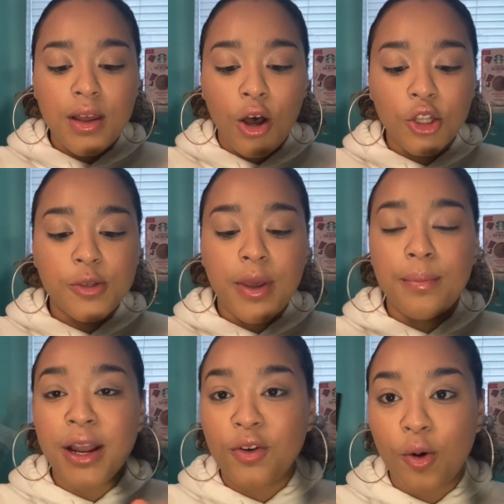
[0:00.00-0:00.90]
Ultimate
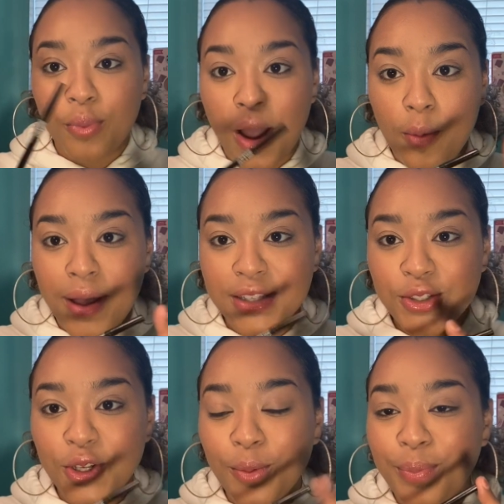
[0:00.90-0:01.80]
Micro Brow
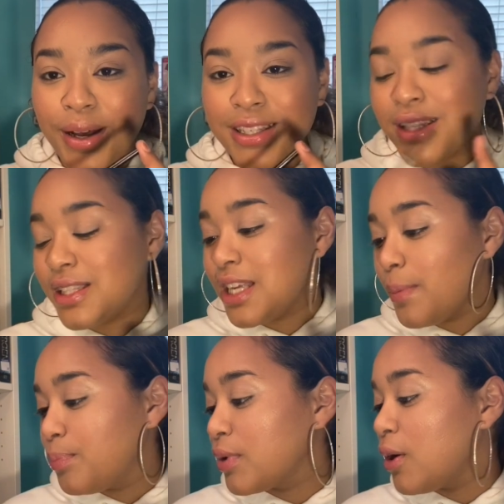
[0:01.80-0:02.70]
Pencil, but the
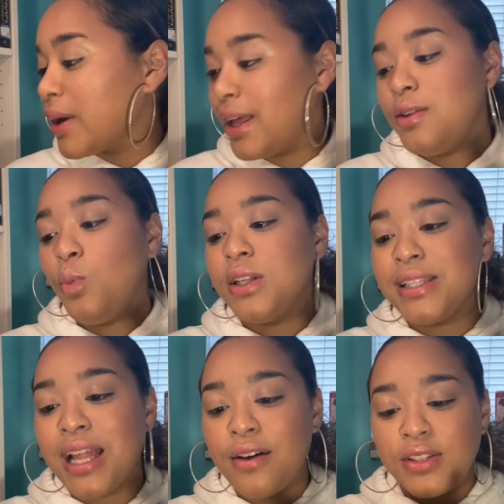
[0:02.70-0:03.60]
tip broke and what's
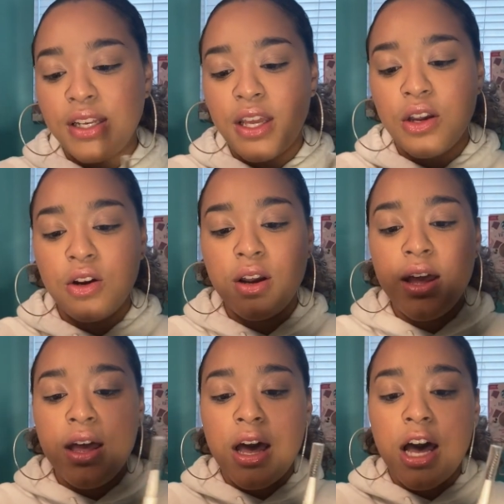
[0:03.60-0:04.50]
left in here,
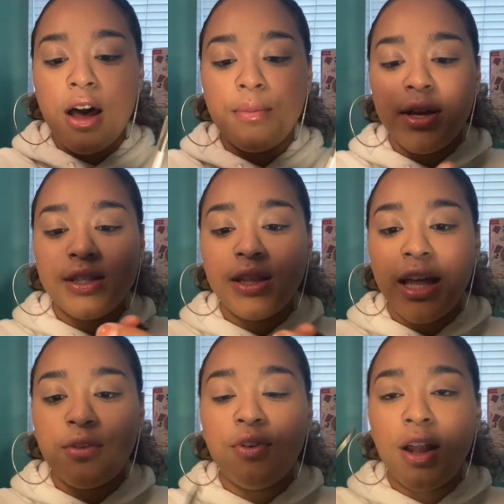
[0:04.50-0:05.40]
it's
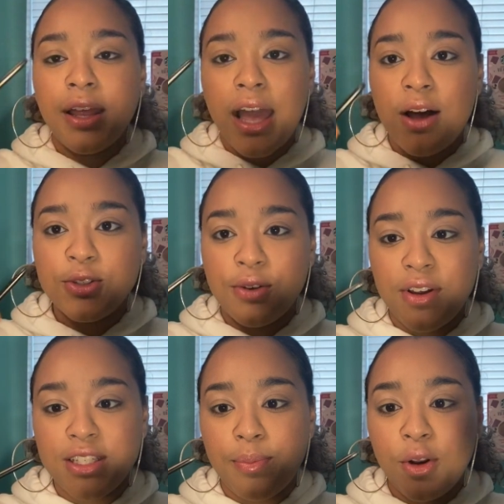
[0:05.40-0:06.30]
like falling out, so if
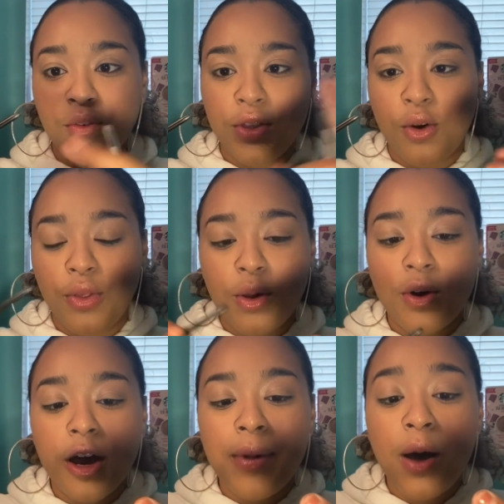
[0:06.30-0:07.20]
I tip it over, the whole thing will
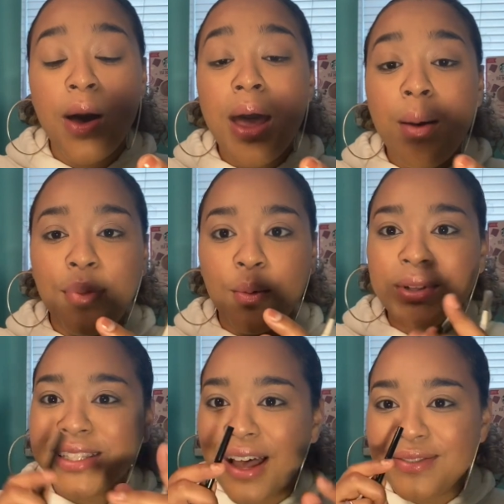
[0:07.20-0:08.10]
come out. But
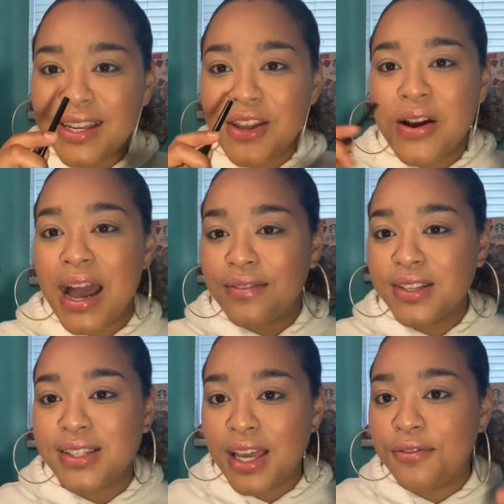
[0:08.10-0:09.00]
what's left in here, I have
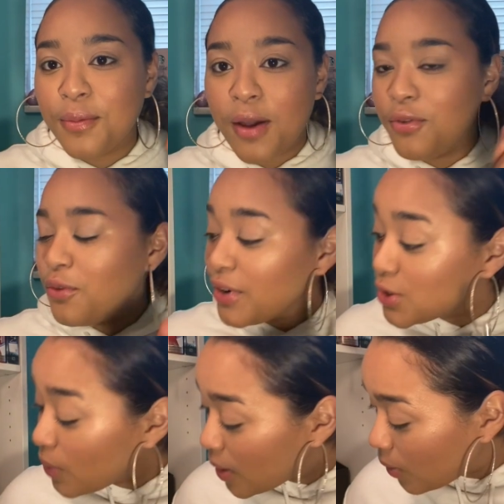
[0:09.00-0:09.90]
to save for my full
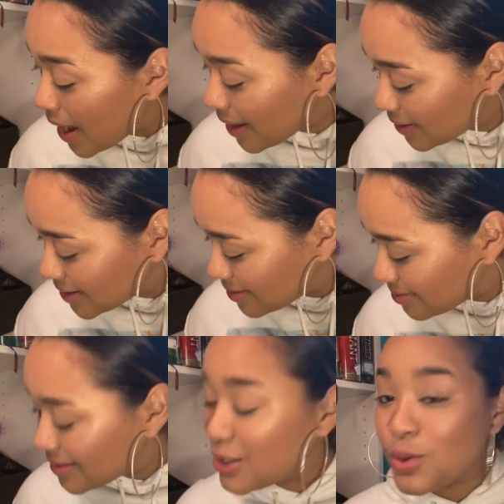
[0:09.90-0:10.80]
face Wet n Wild,
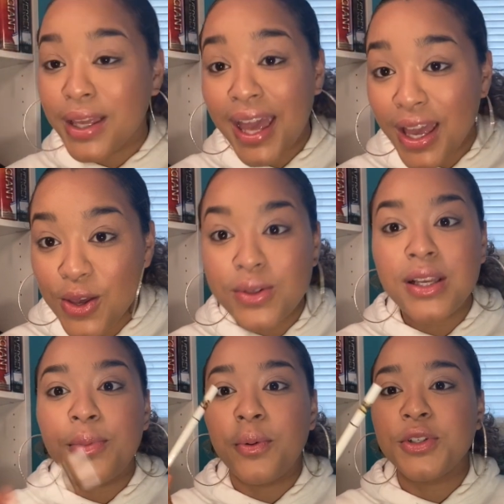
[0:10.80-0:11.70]
so I can't use
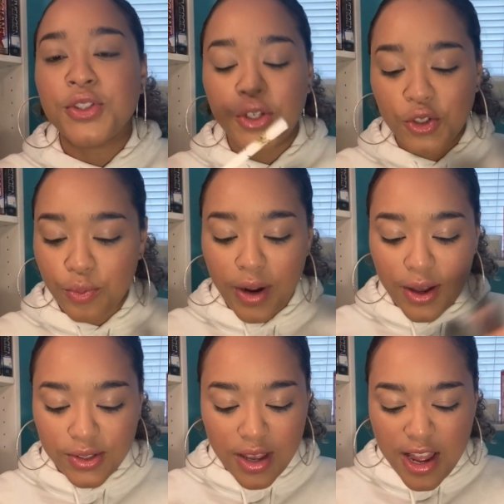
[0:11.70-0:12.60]
it, but we're just gonna do
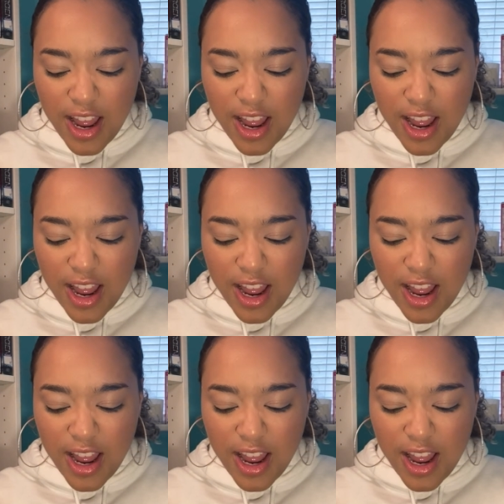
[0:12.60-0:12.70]
brows.